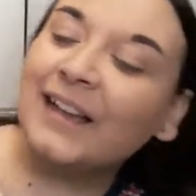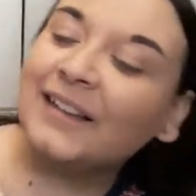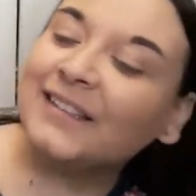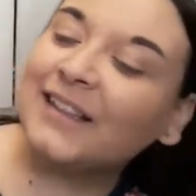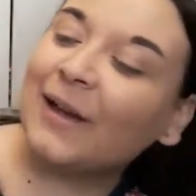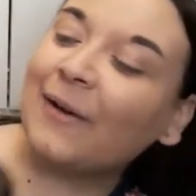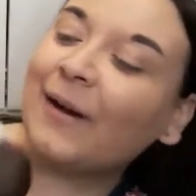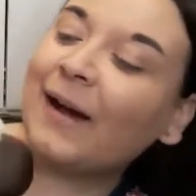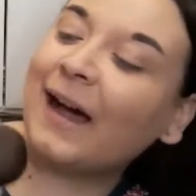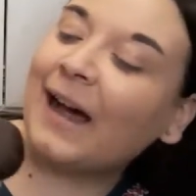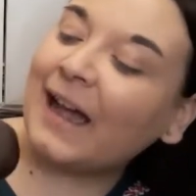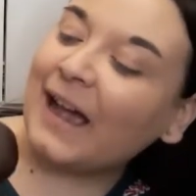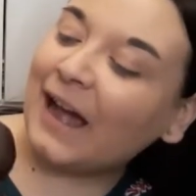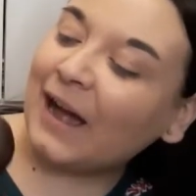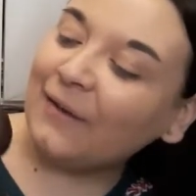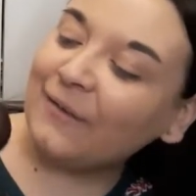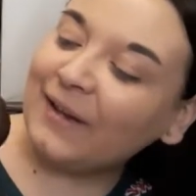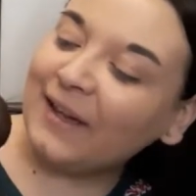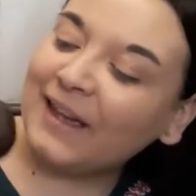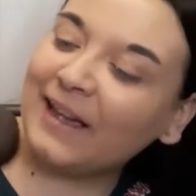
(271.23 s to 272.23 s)
So I
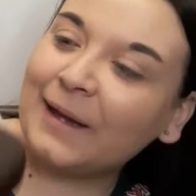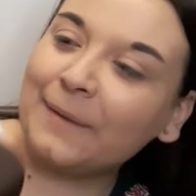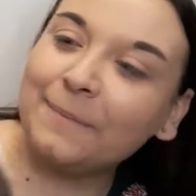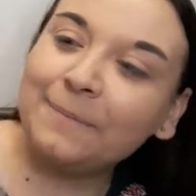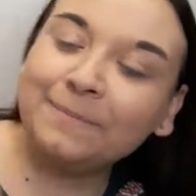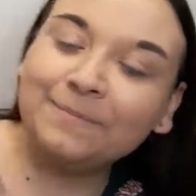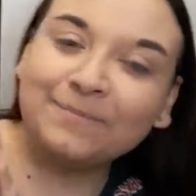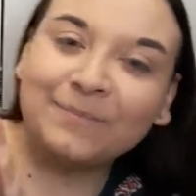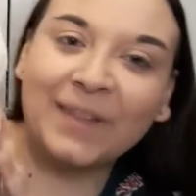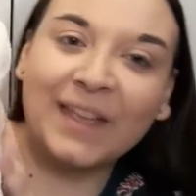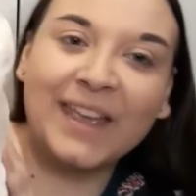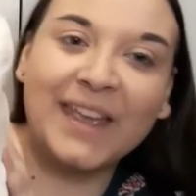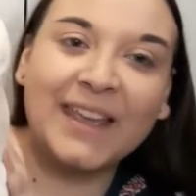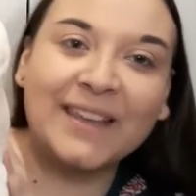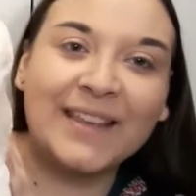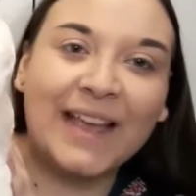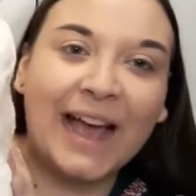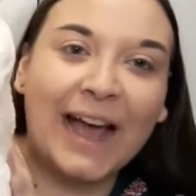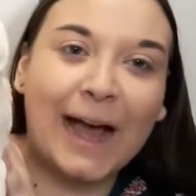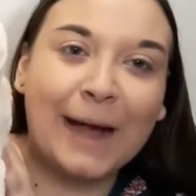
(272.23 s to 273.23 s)
have him.
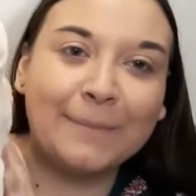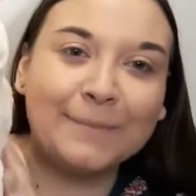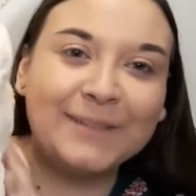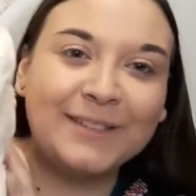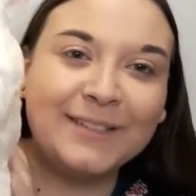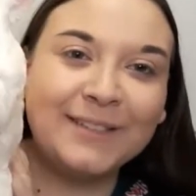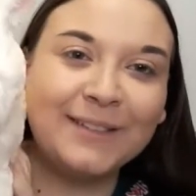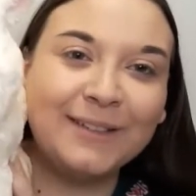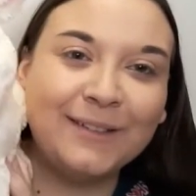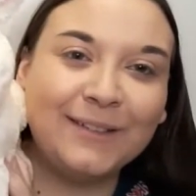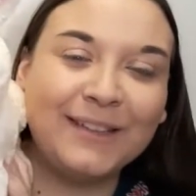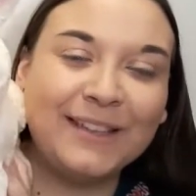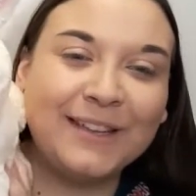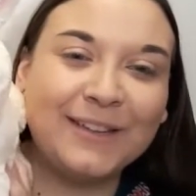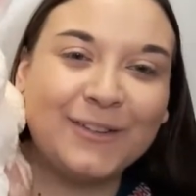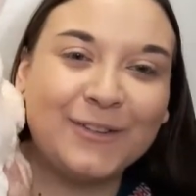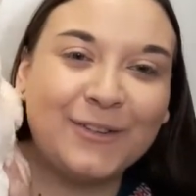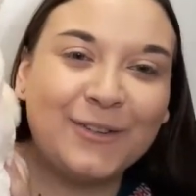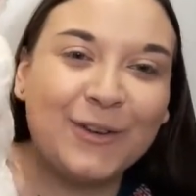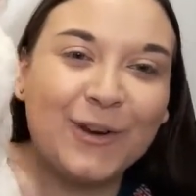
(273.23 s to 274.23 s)
He's absolutely
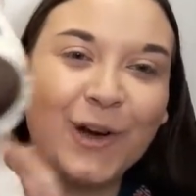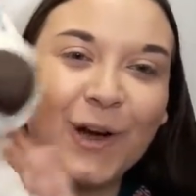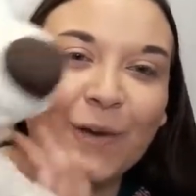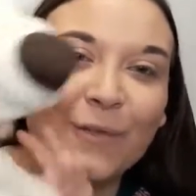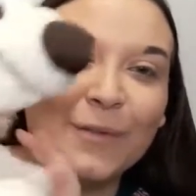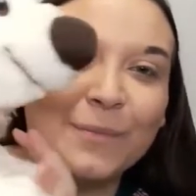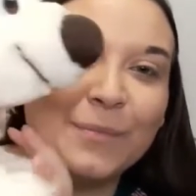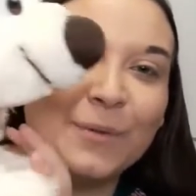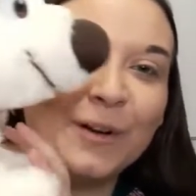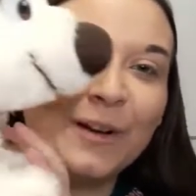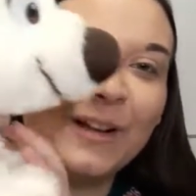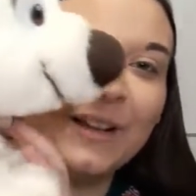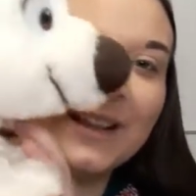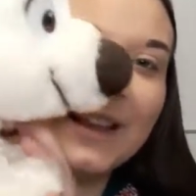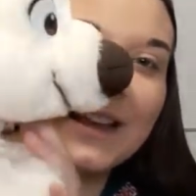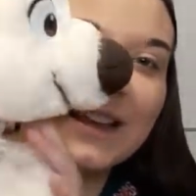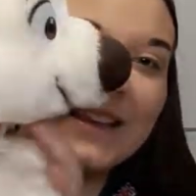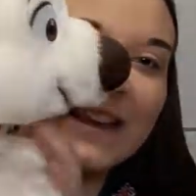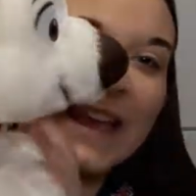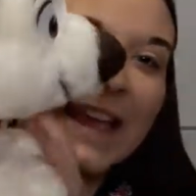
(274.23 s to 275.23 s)
adorable.
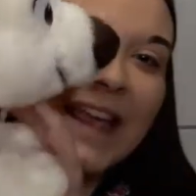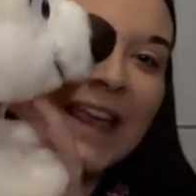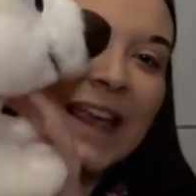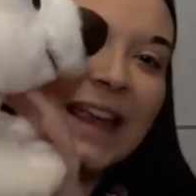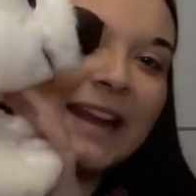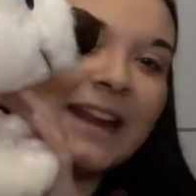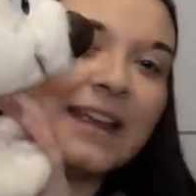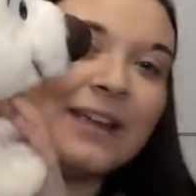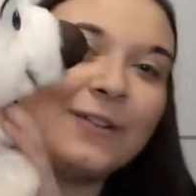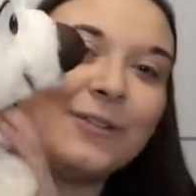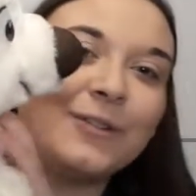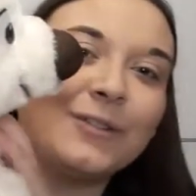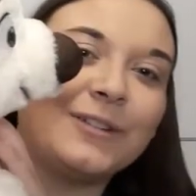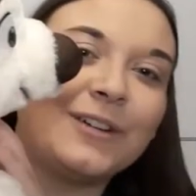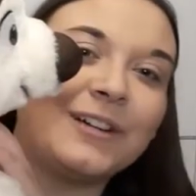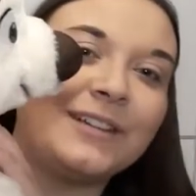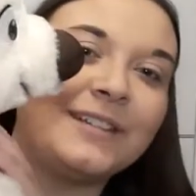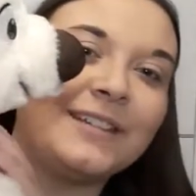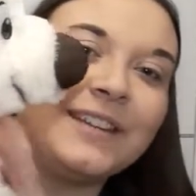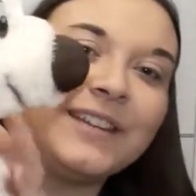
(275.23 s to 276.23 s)
Again, in good
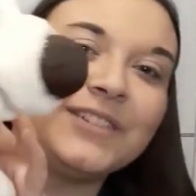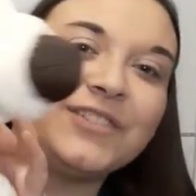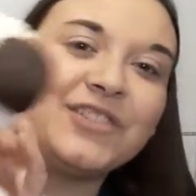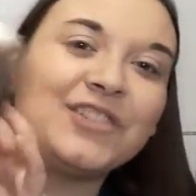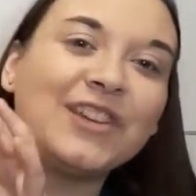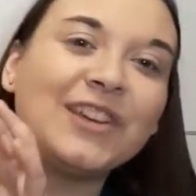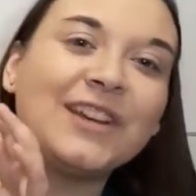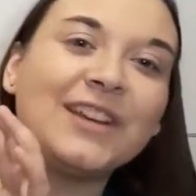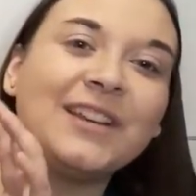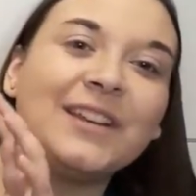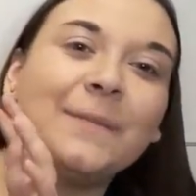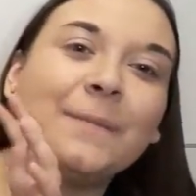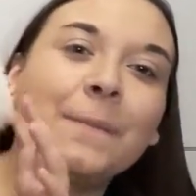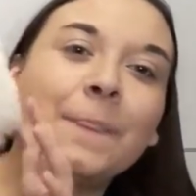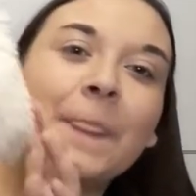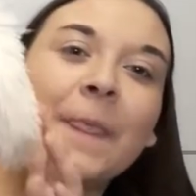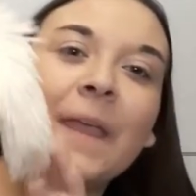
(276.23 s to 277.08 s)
condition.